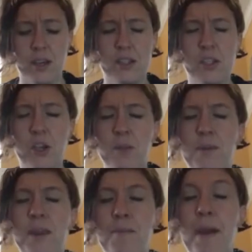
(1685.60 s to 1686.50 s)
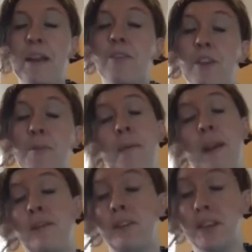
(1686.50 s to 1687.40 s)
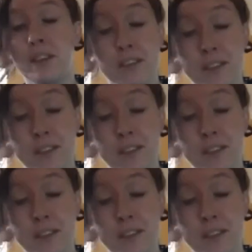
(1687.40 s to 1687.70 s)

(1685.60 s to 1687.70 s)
good being mindful about mindfulness.